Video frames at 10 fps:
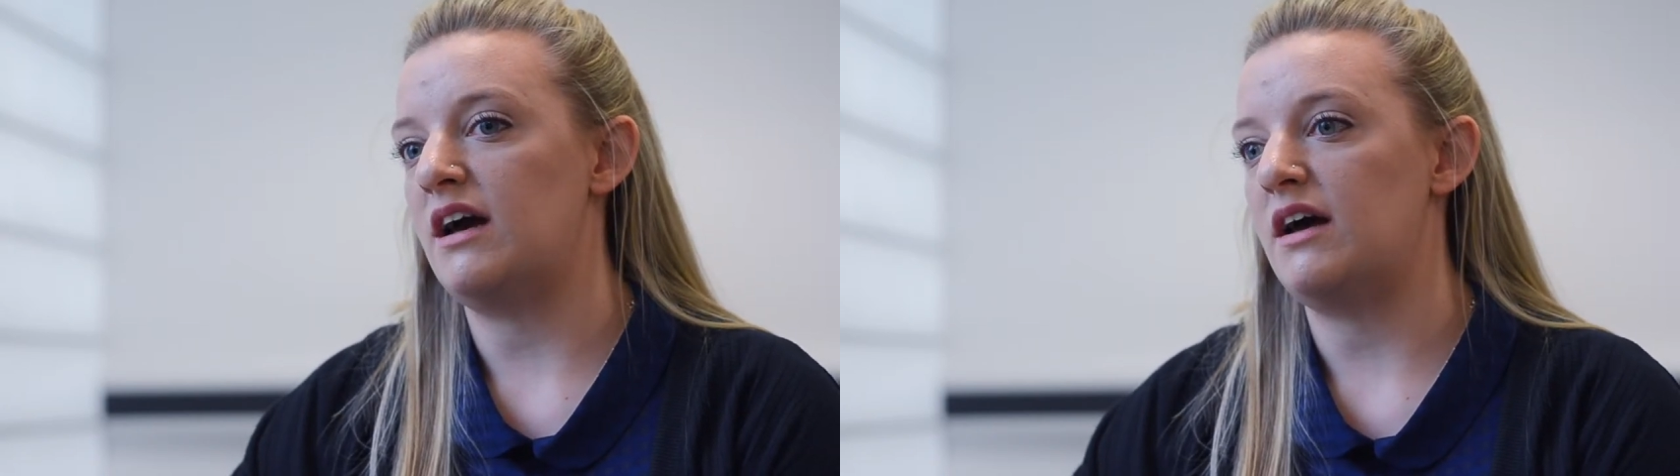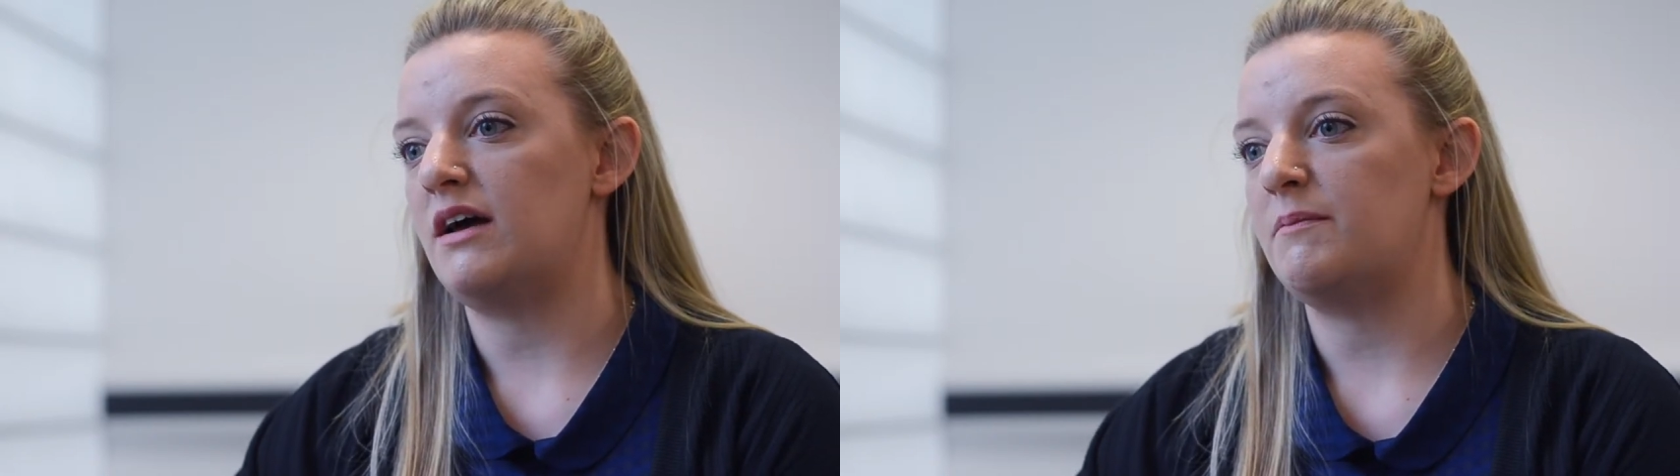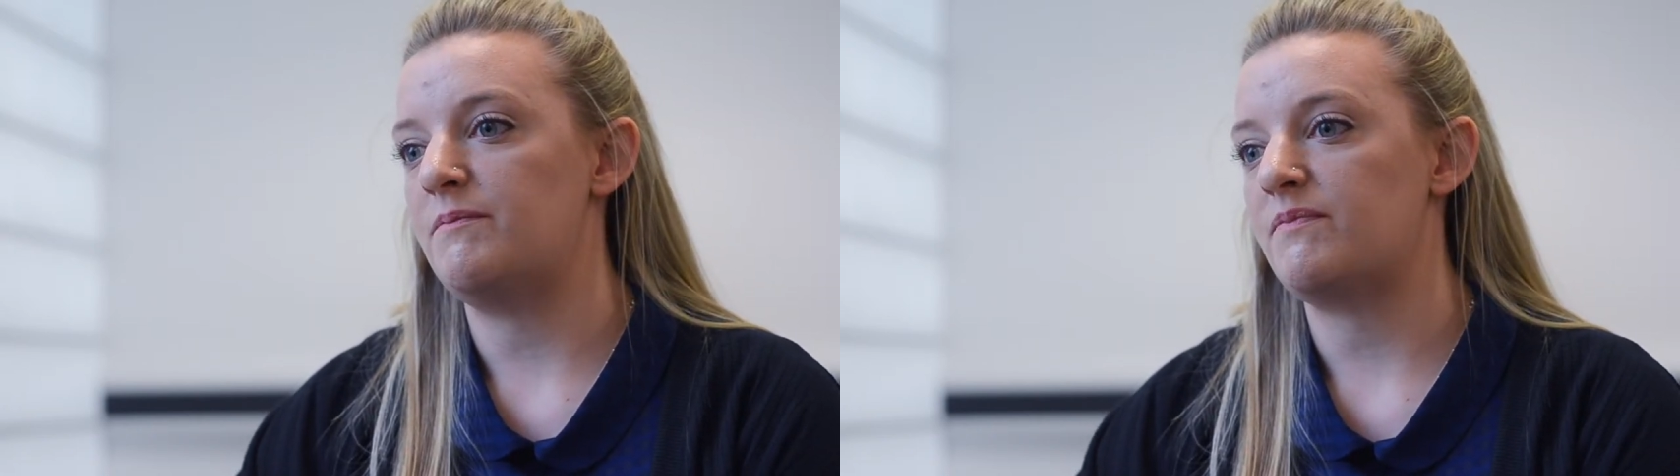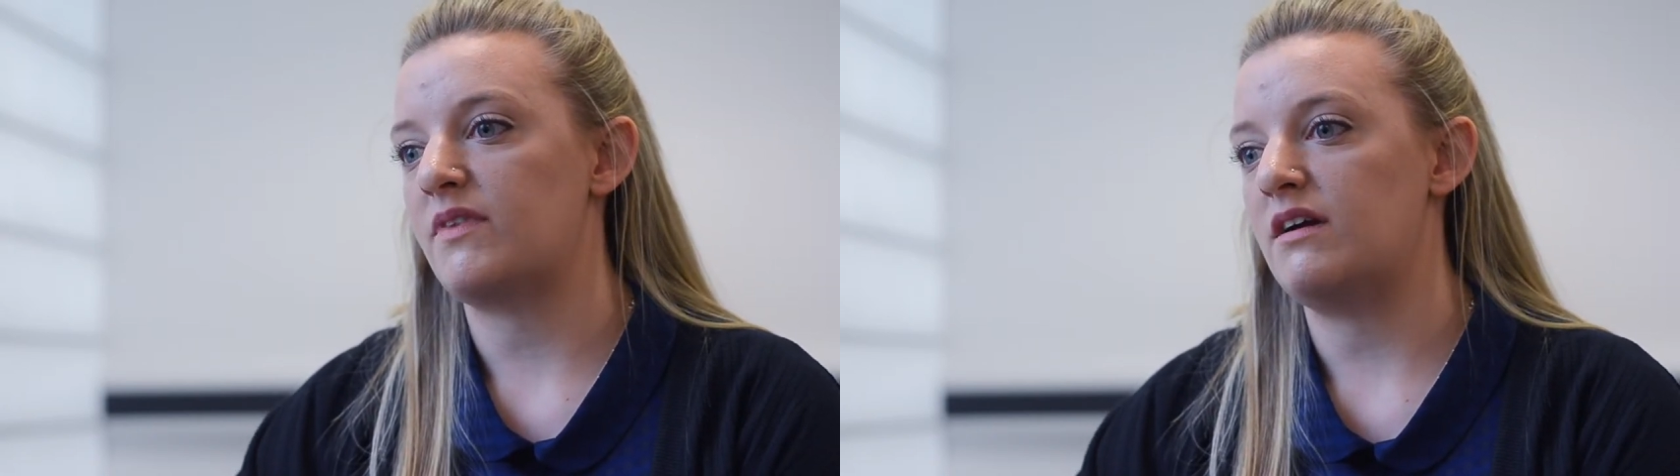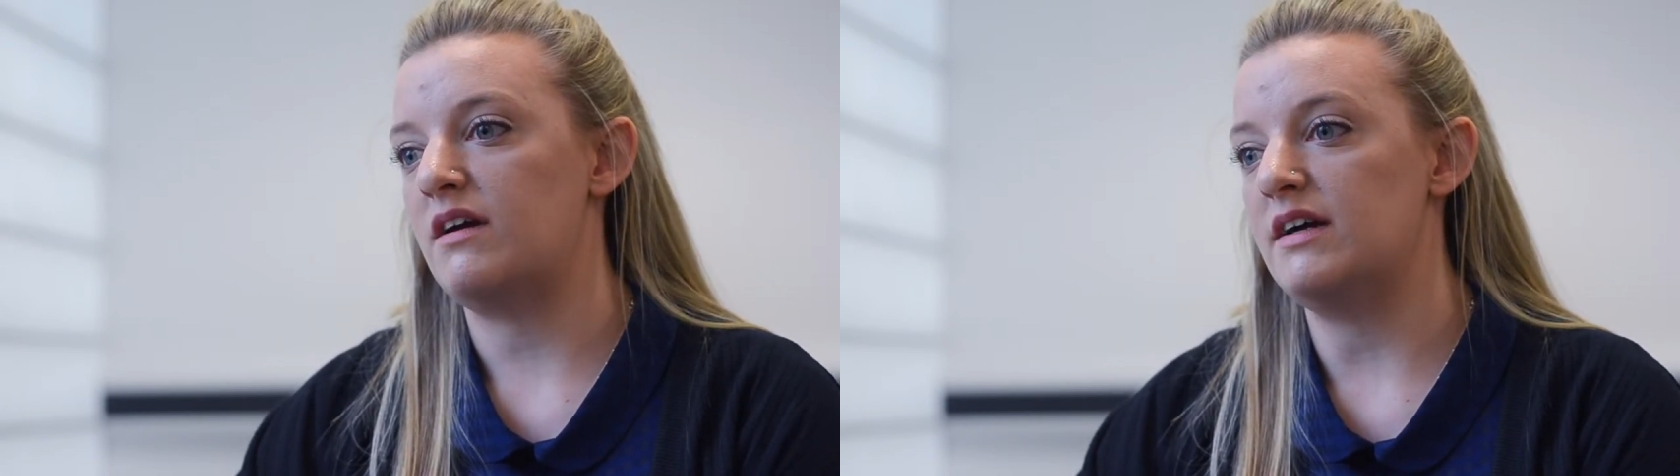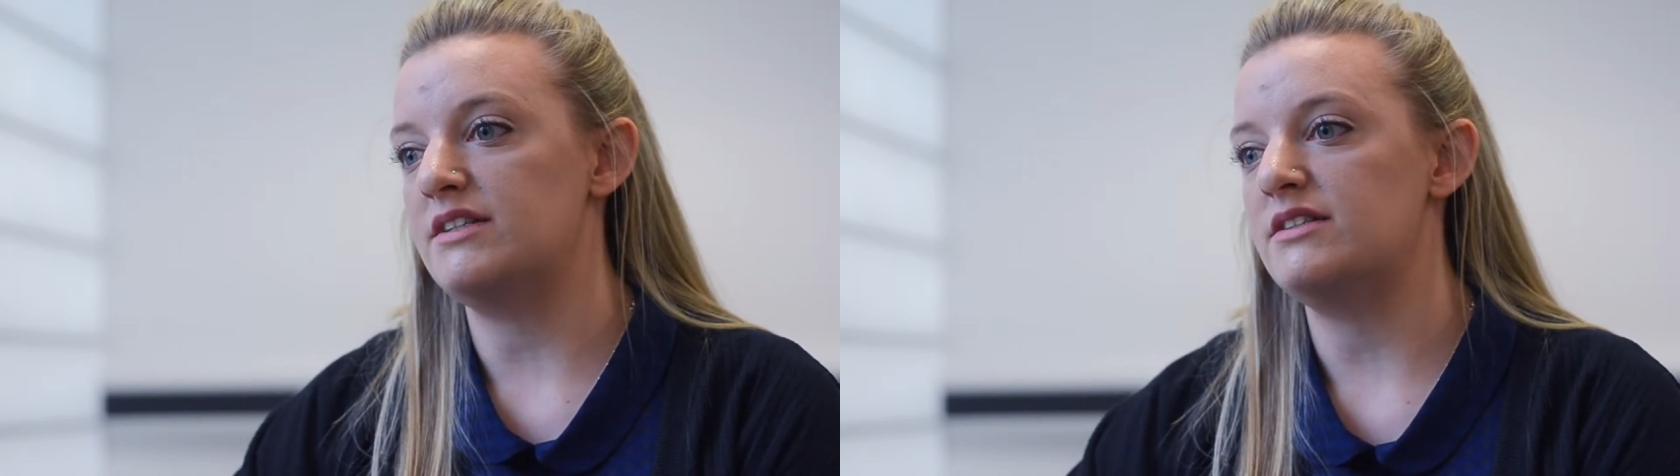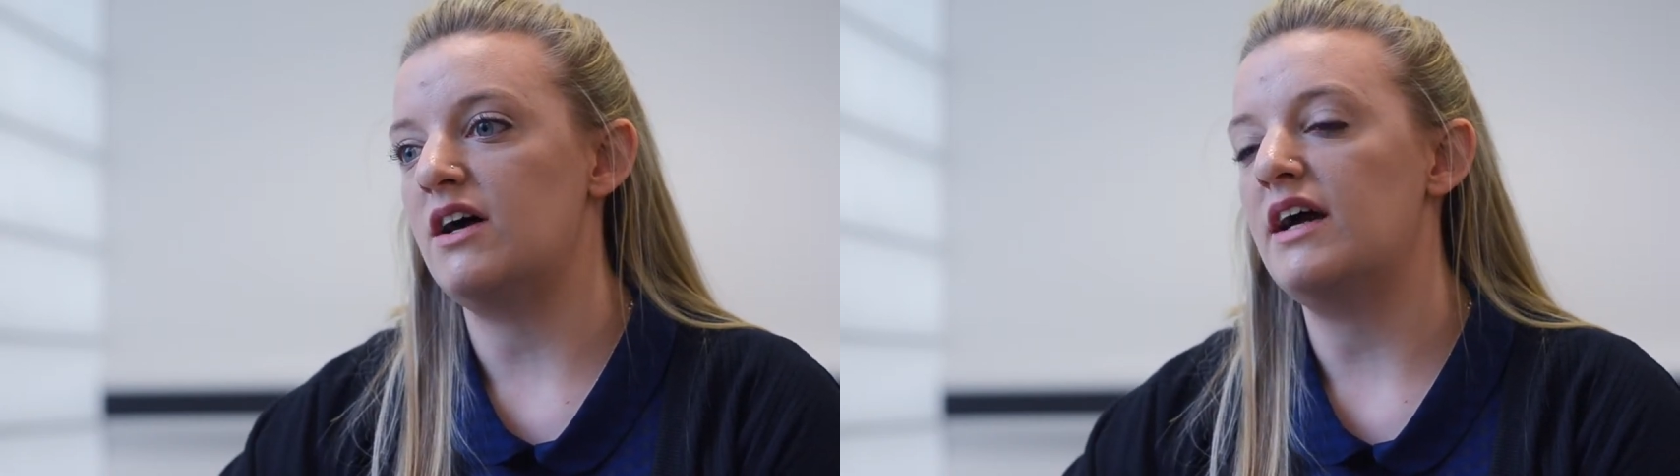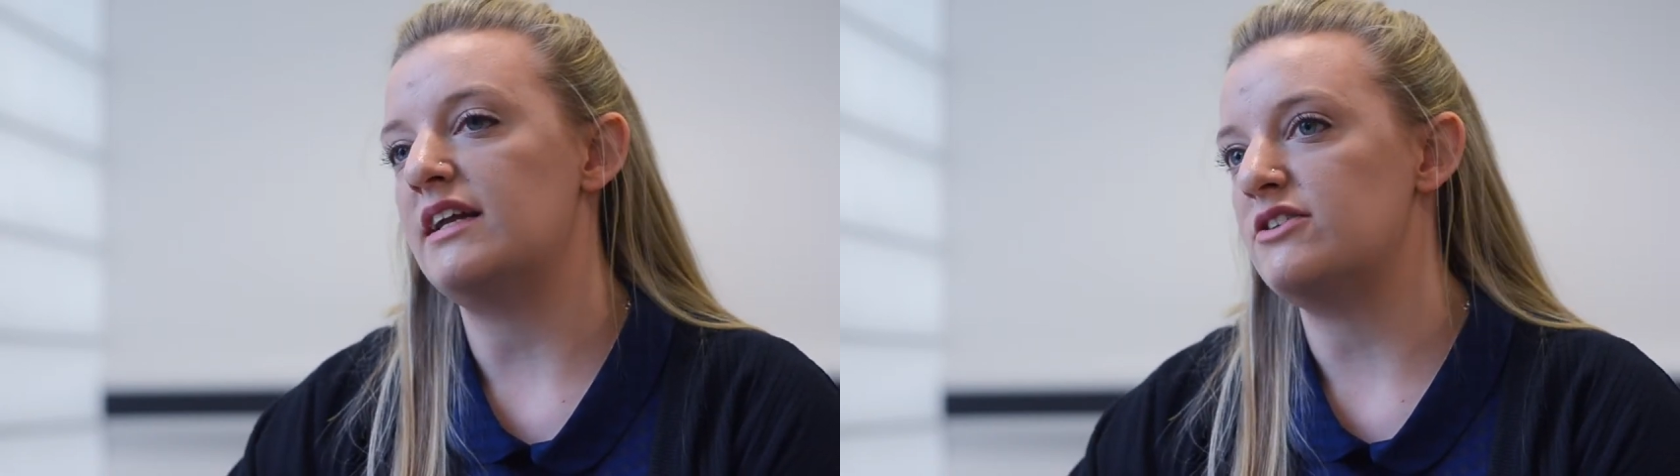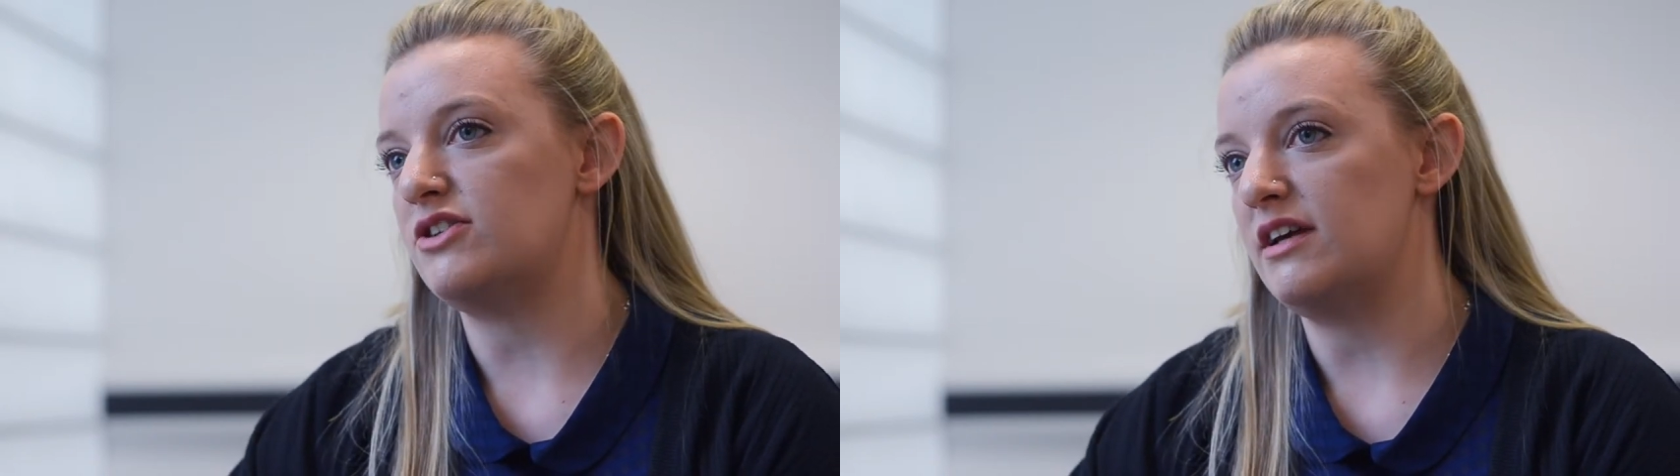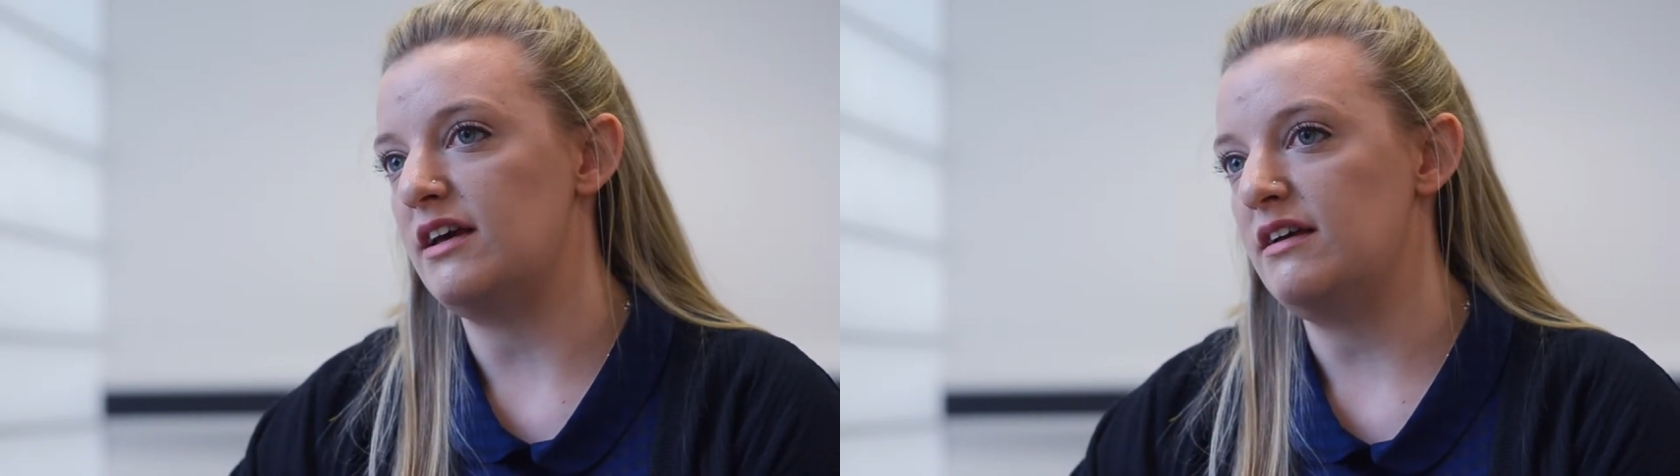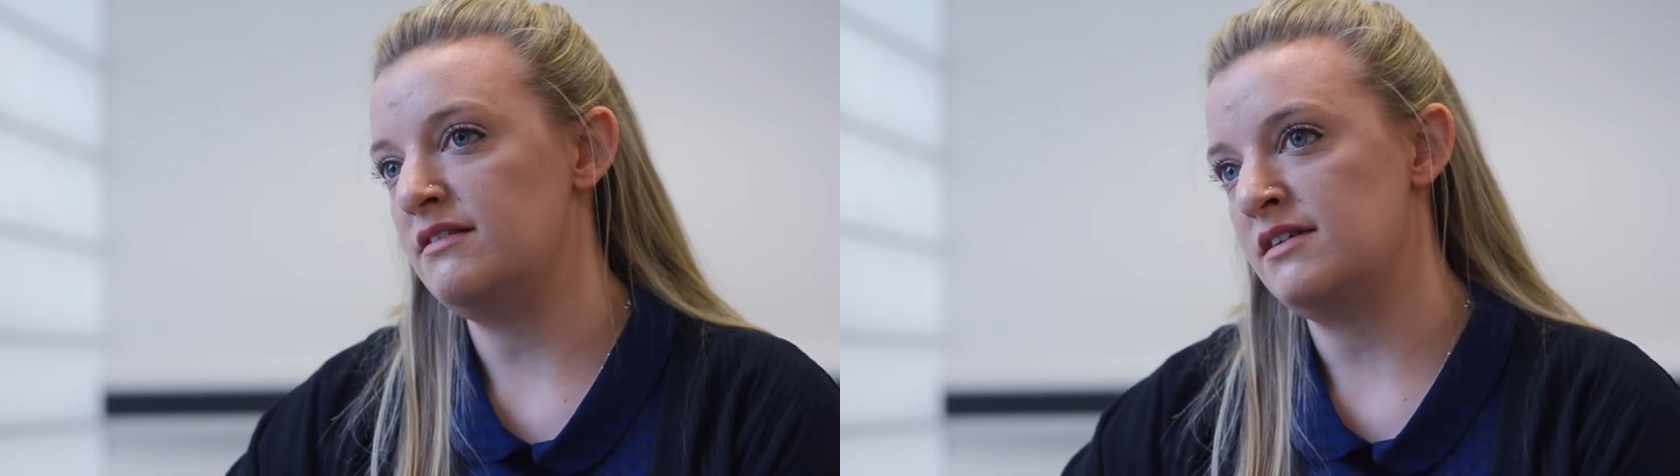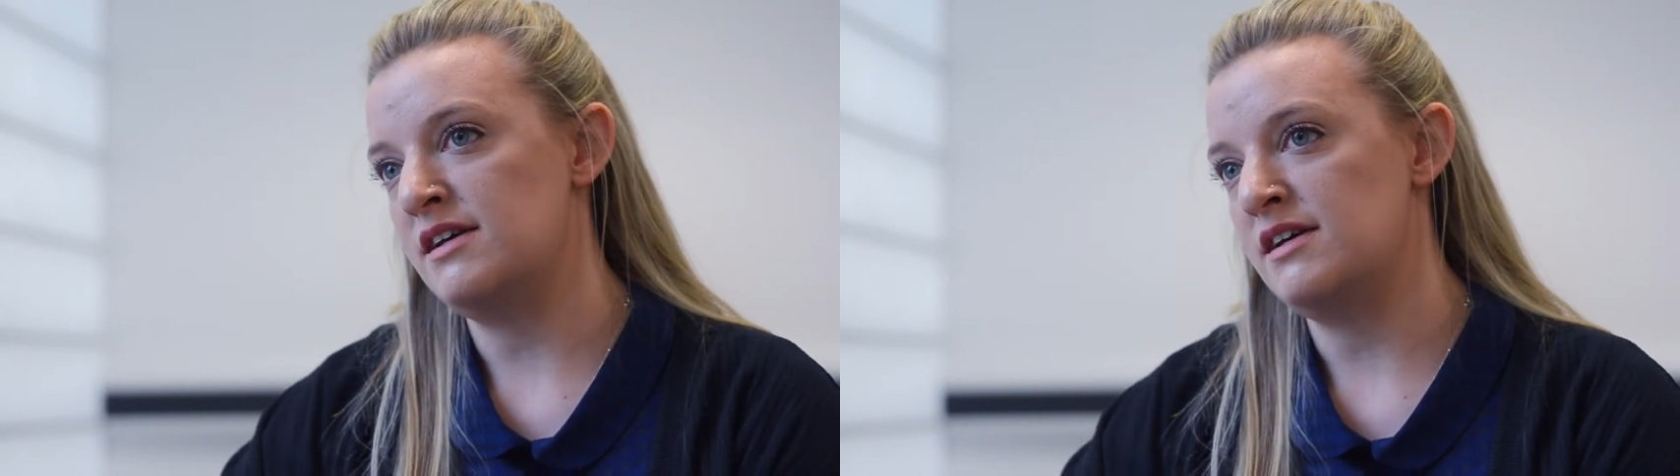a design engineer,